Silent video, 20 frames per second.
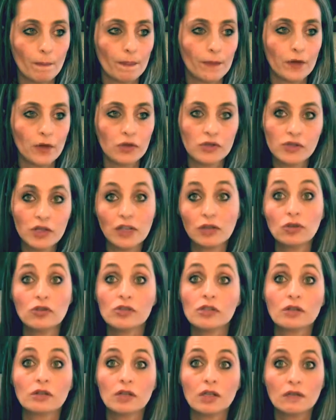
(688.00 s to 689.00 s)
because it
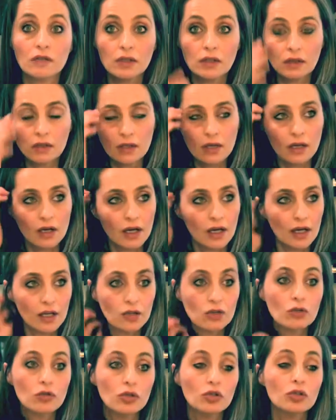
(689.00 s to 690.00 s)
doesn't even
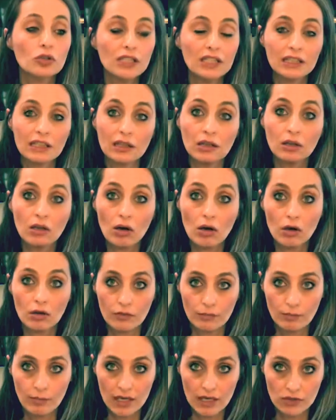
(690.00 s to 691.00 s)
you need a lot
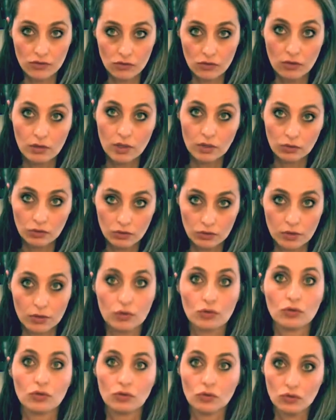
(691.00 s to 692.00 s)
of basil in order
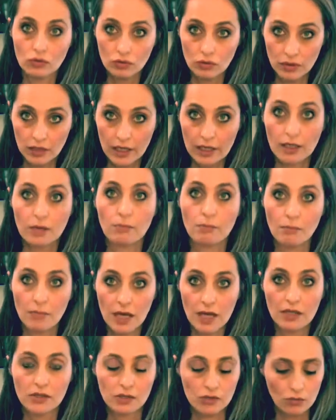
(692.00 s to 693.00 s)
to like
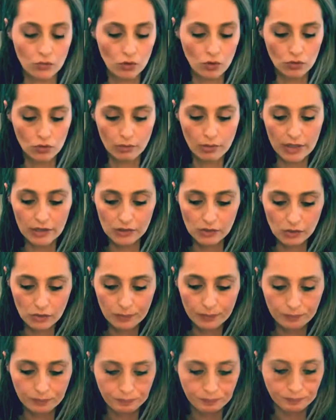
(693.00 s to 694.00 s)
make some good pesto.
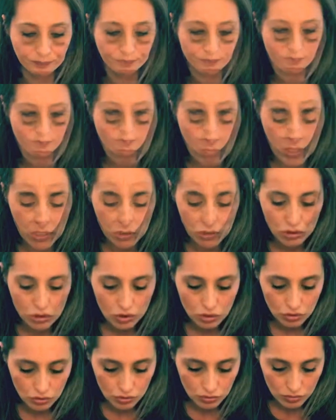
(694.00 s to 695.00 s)
Make
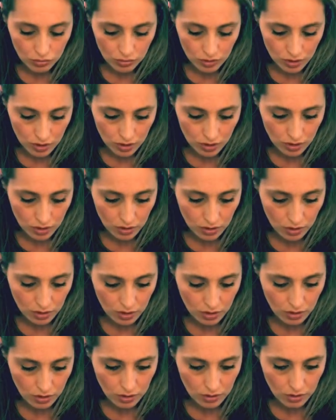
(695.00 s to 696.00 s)
sure
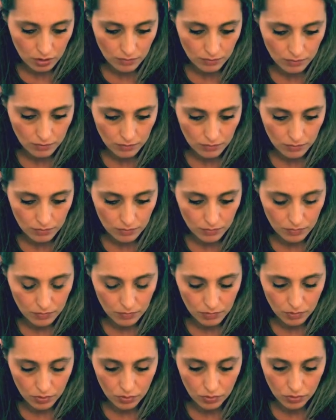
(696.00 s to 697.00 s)

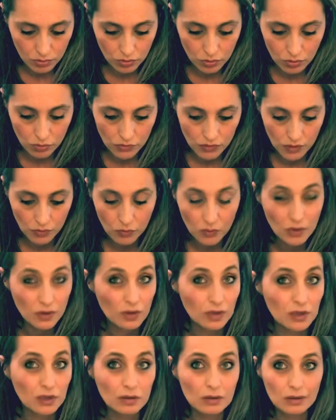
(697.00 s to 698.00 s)
you use it
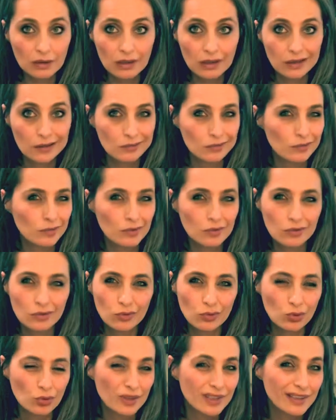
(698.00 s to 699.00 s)
within like
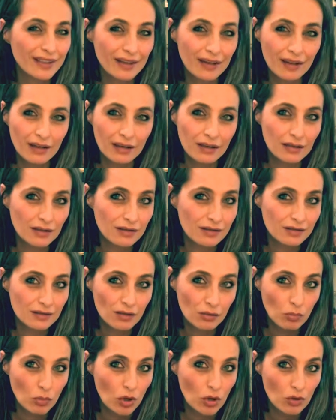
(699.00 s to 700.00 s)
3 days
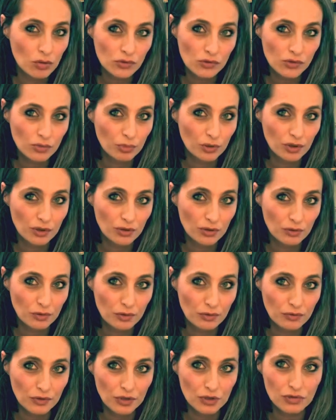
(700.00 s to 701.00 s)
the most. Put it in the
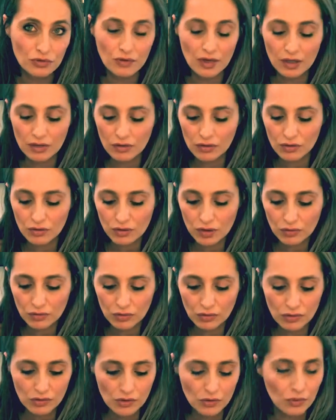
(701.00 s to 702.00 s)
refrigerator. Try to
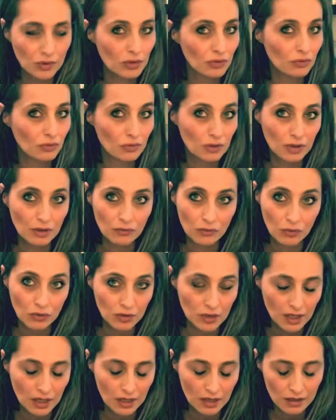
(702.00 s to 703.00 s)
use it within
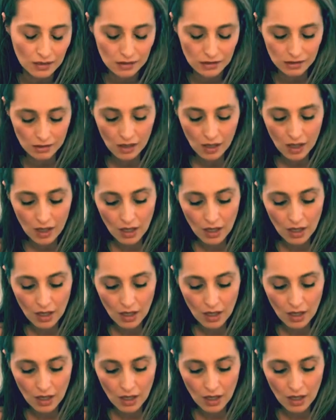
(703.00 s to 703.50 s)
3-4 days.